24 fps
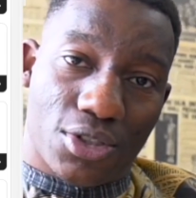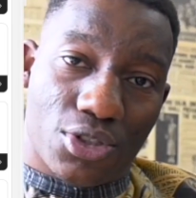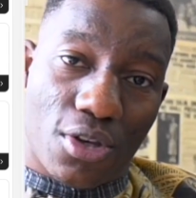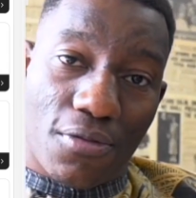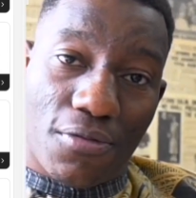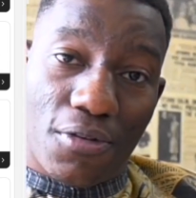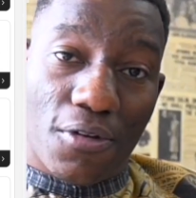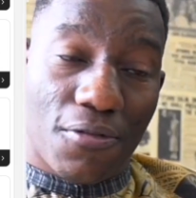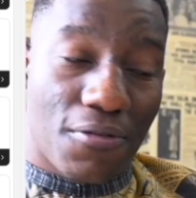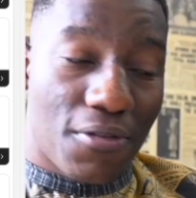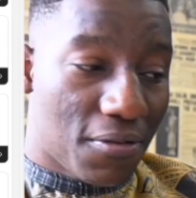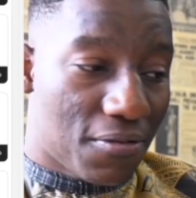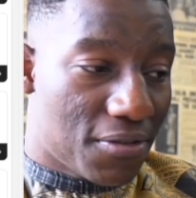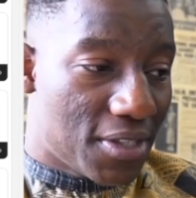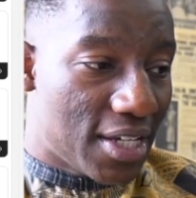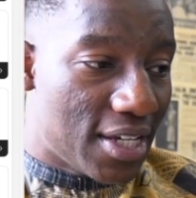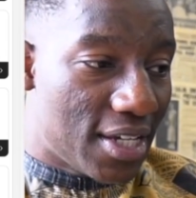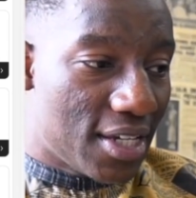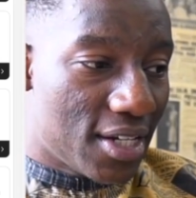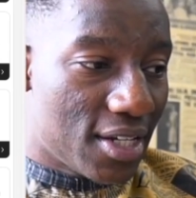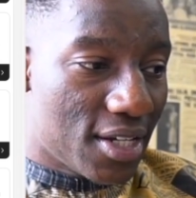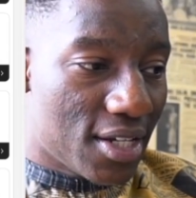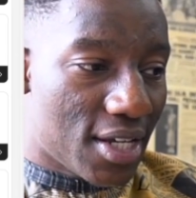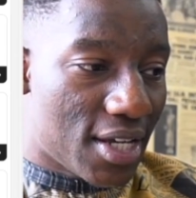So if you're
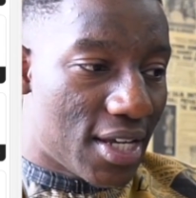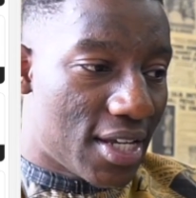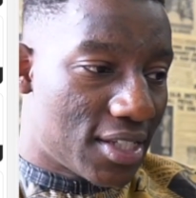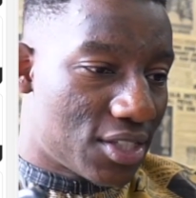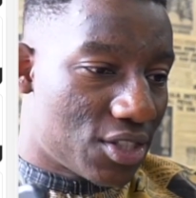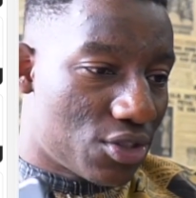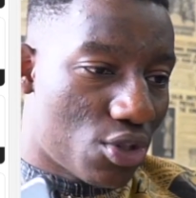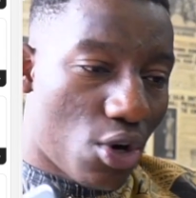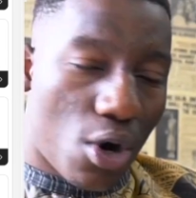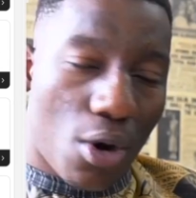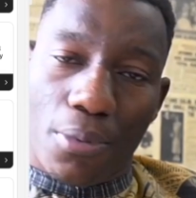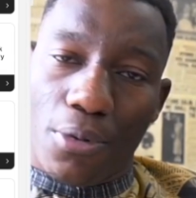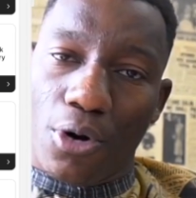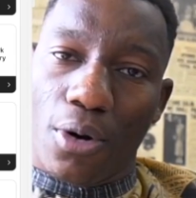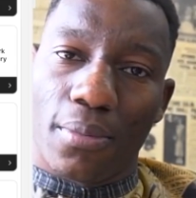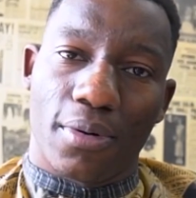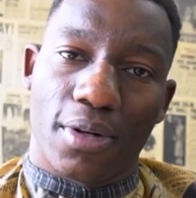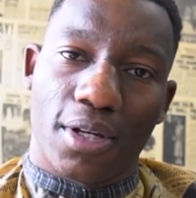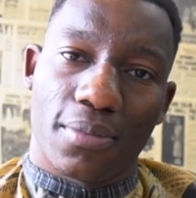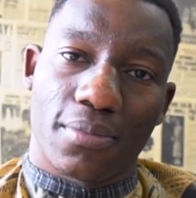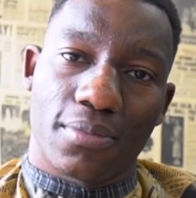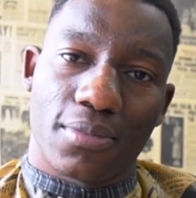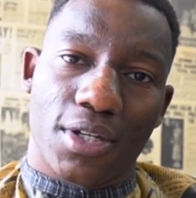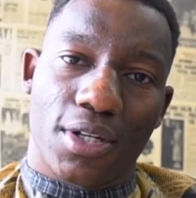15, it's not a
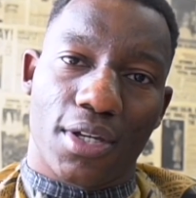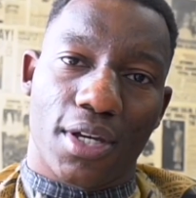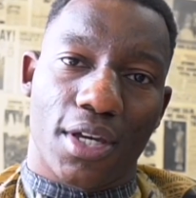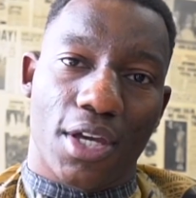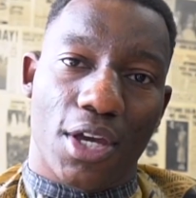problem.